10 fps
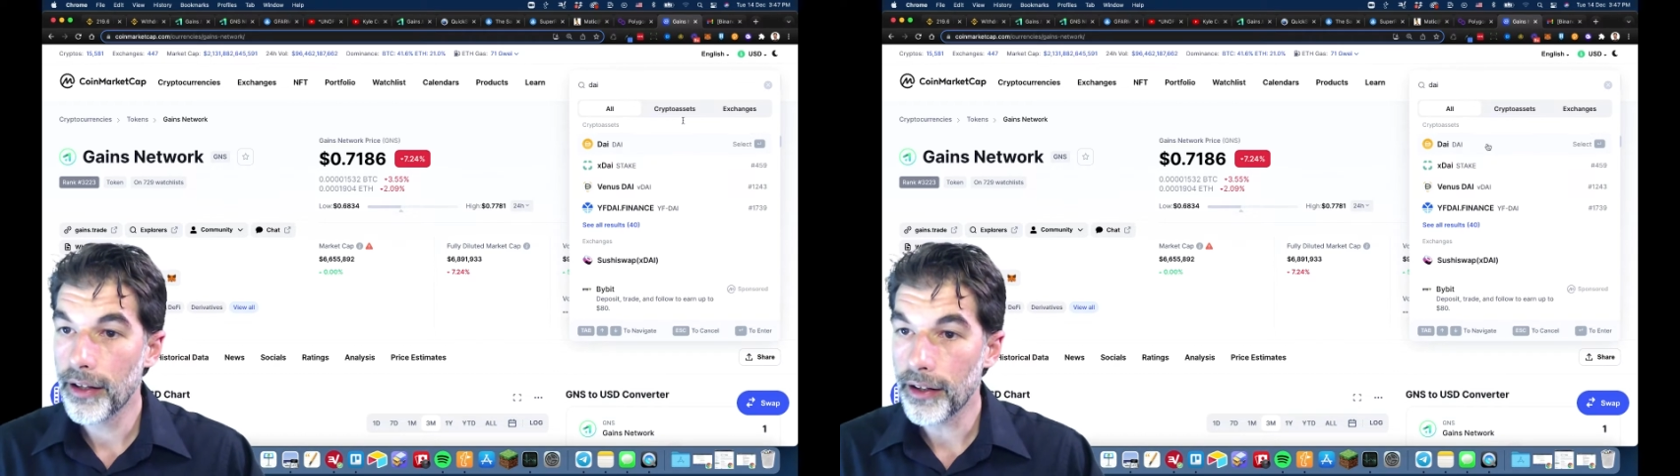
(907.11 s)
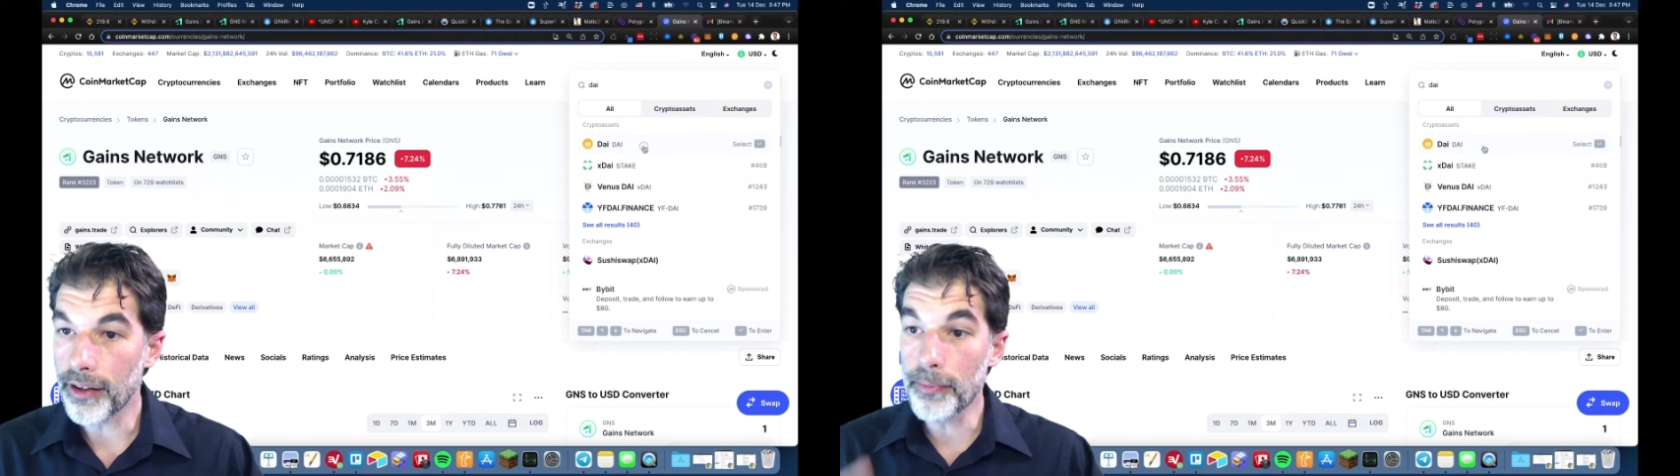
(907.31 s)

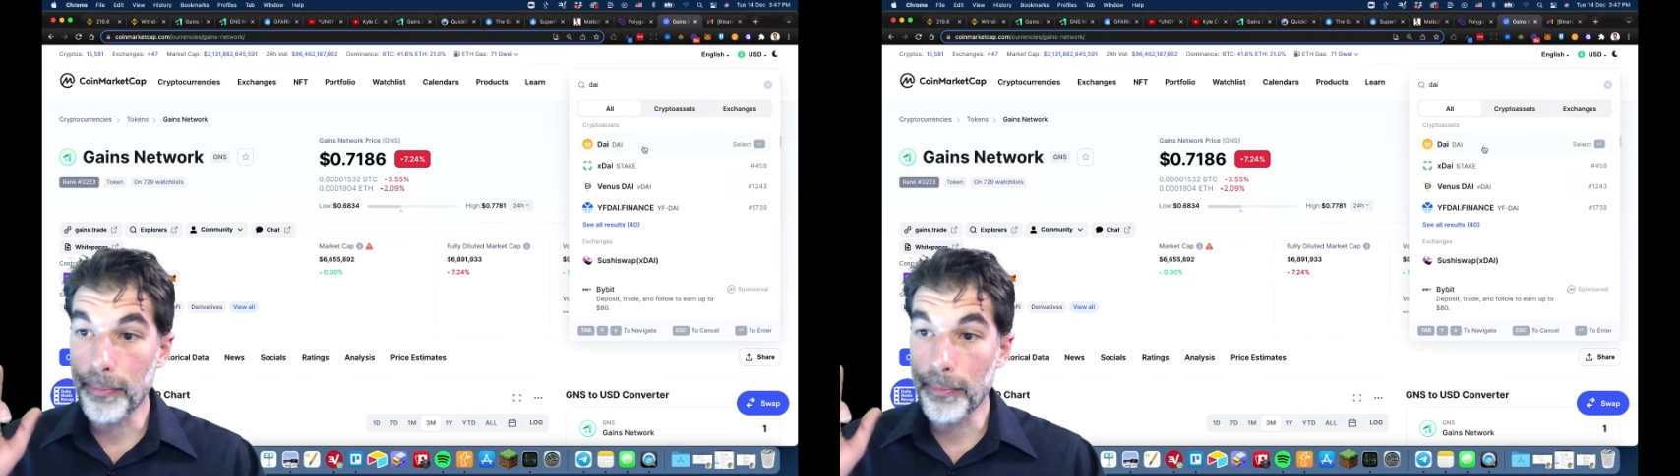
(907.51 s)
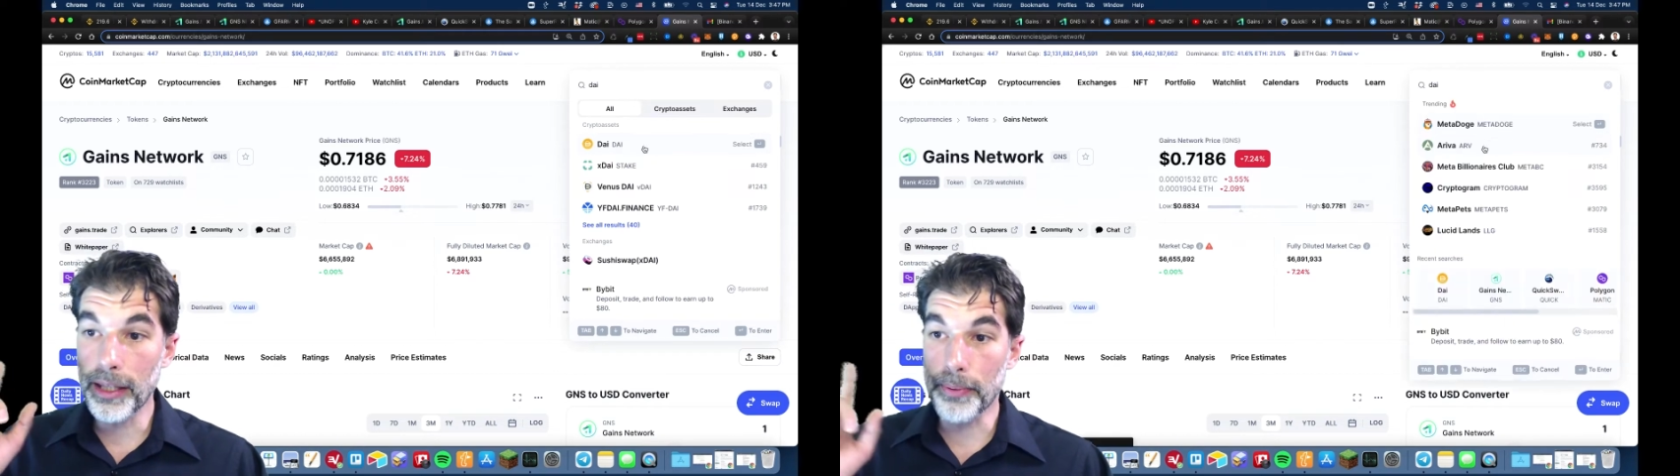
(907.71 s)
This
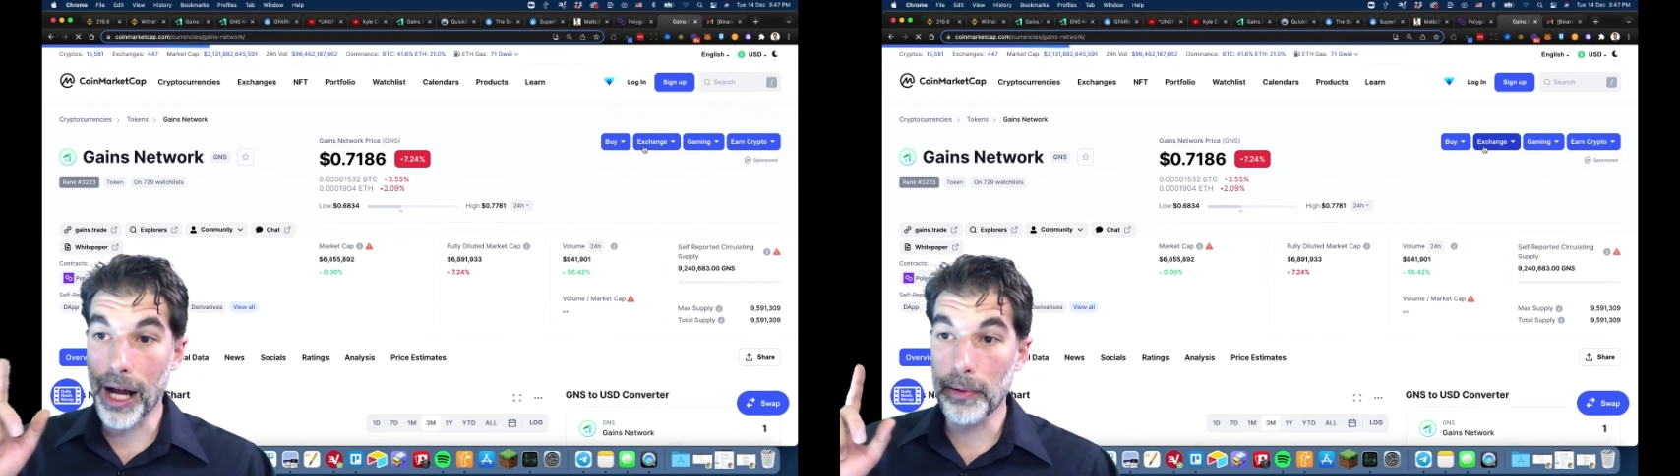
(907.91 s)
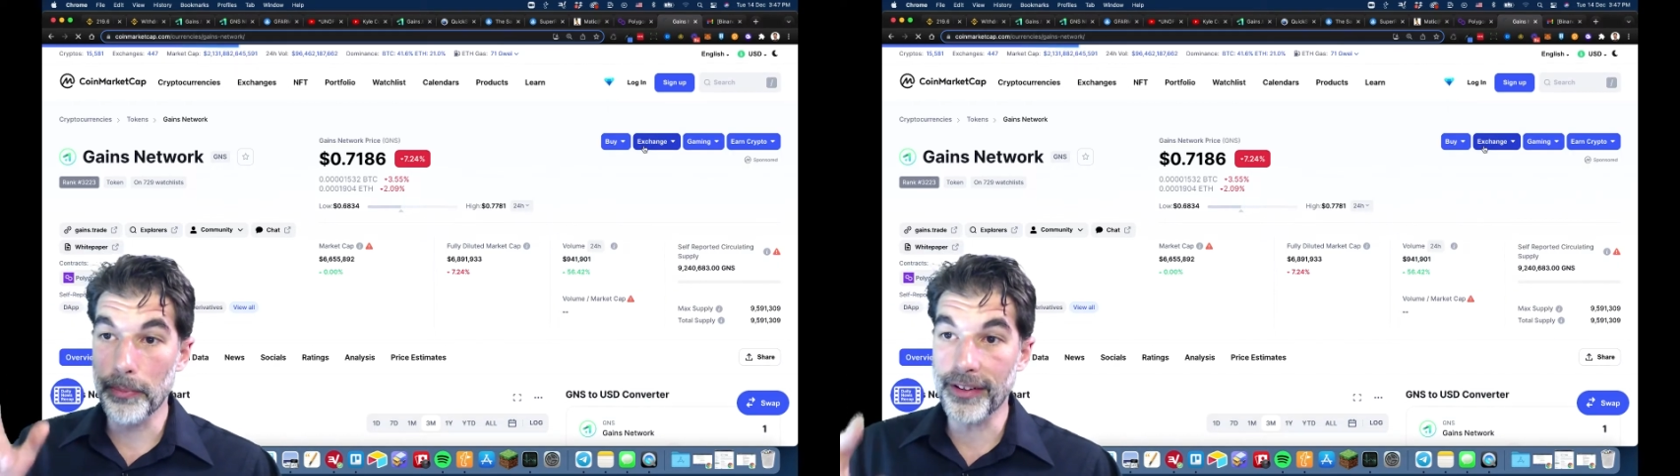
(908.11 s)
might be the
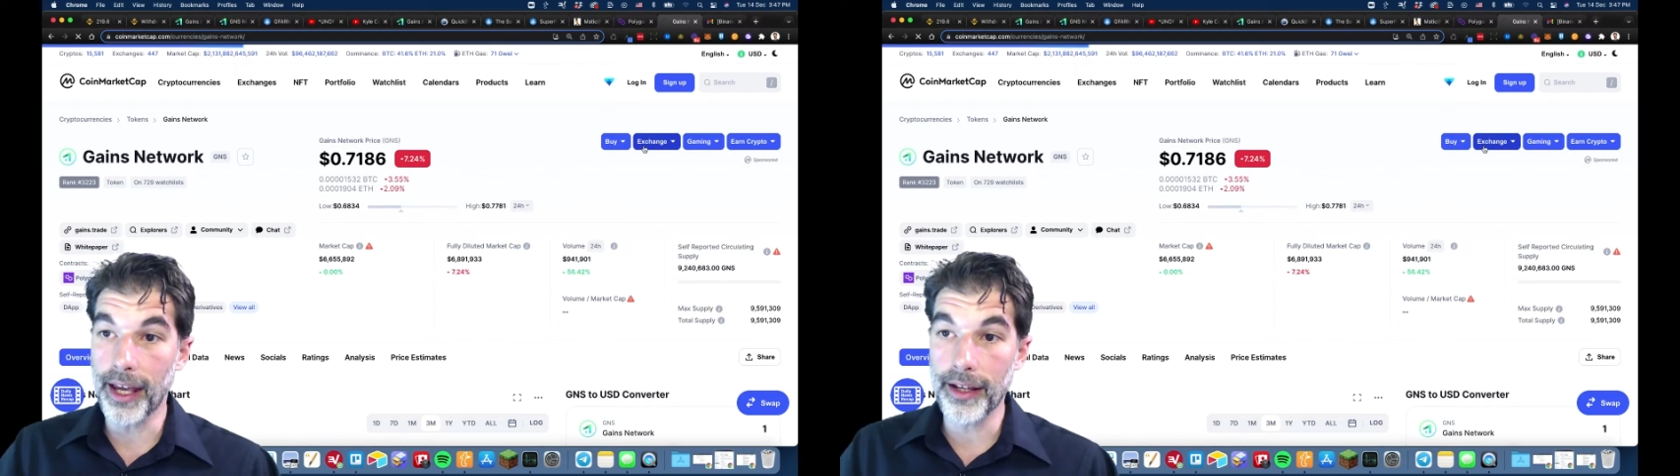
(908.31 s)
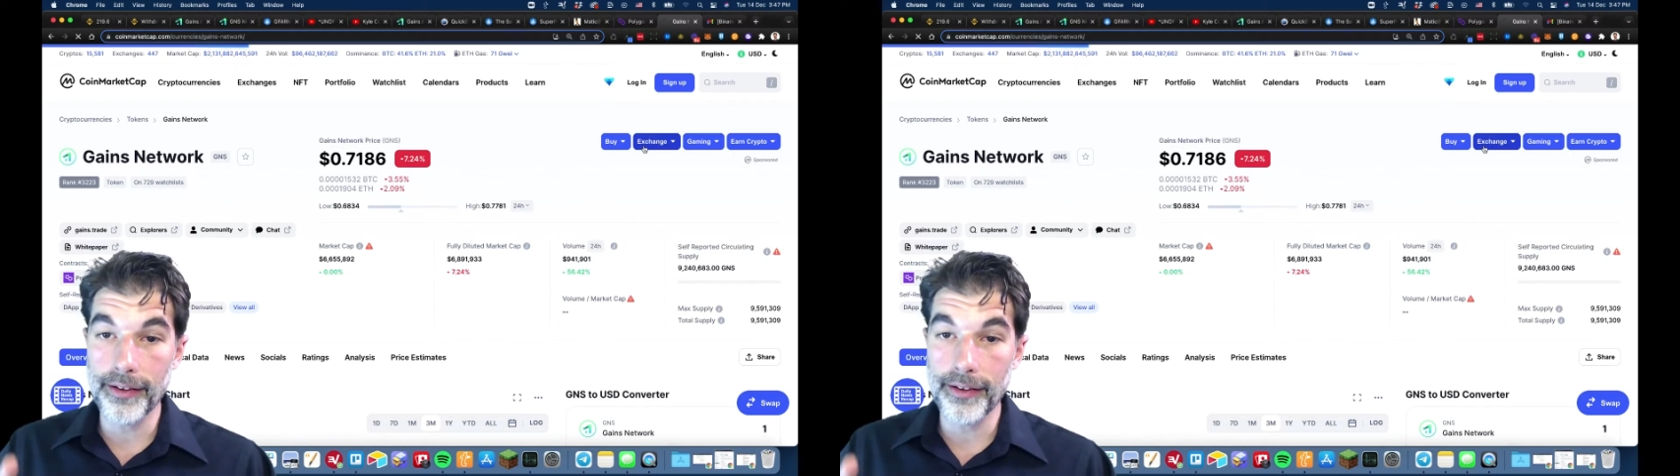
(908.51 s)
problem, is
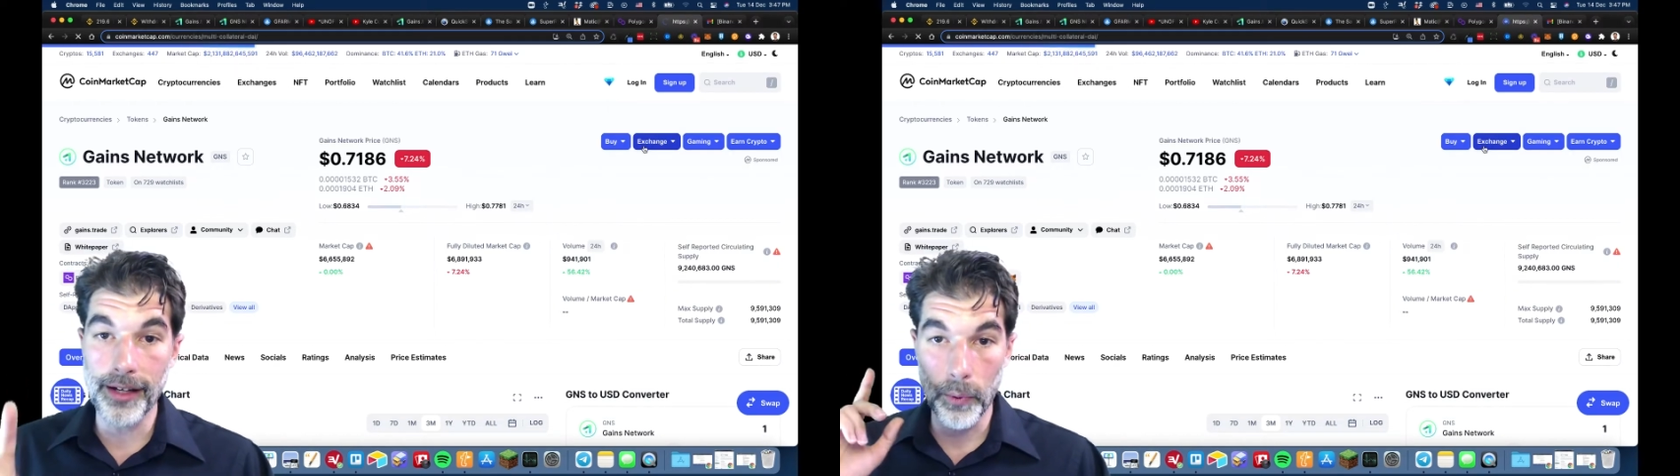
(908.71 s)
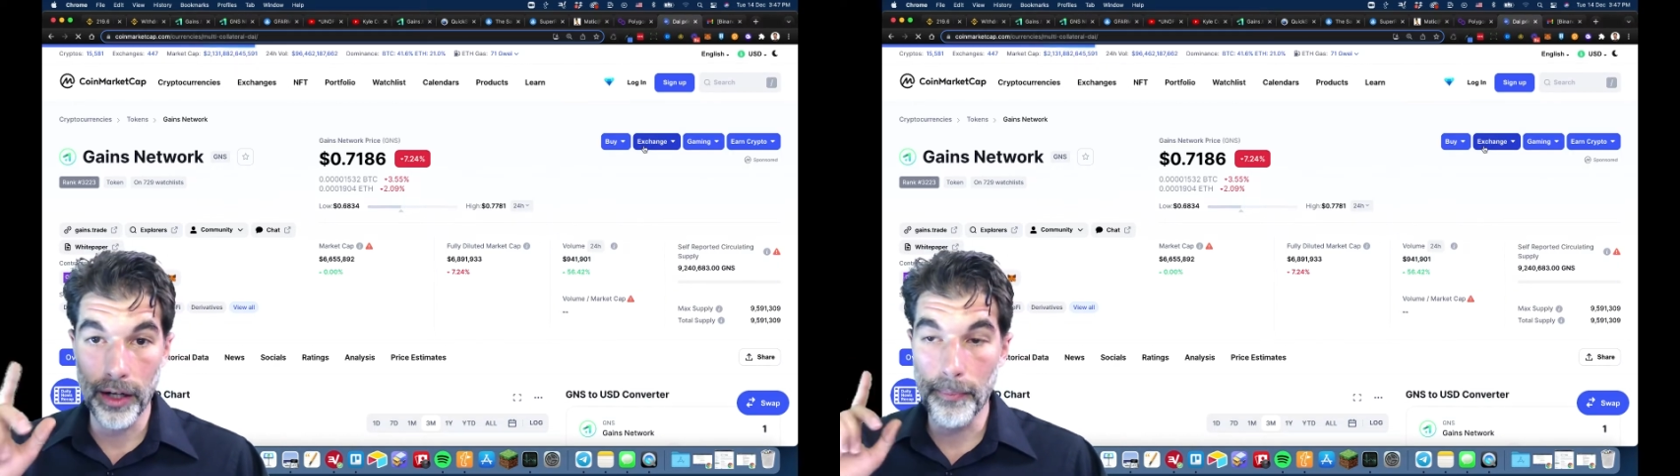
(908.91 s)
Gains Network